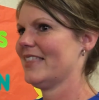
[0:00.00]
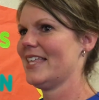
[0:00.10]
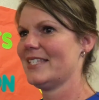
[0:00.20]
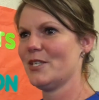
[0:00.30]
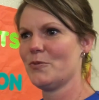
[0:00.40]

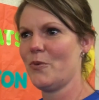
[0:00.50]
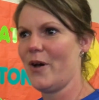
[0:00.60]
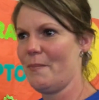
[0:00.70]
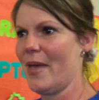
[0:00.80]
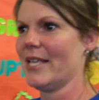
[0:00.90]
This is
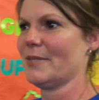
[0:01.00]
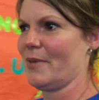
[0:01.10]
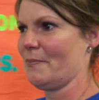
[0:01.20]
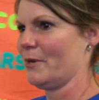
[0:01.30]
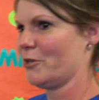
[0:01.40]
what makes
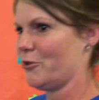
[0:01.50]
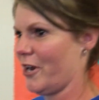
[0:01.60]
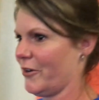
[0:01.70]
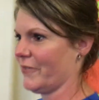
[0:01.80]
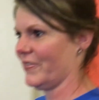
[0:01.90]
me
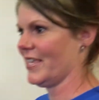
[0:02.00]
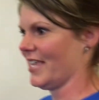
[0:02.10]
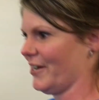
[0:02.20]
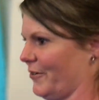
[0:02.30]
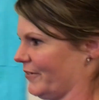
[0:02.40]
Administrator of
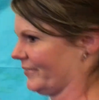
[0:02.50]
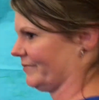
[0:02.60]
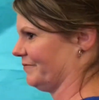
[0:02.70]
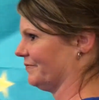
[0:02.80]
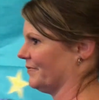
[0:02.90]
the Year.
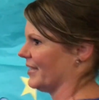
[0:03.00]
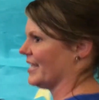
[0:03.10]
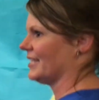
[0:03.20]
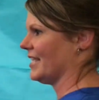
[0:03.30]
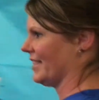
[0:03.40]

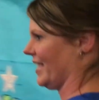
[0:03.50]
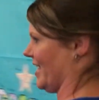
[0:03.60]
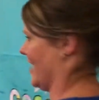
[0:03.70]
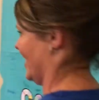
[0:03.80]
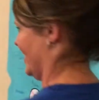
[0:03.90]
This and the kids.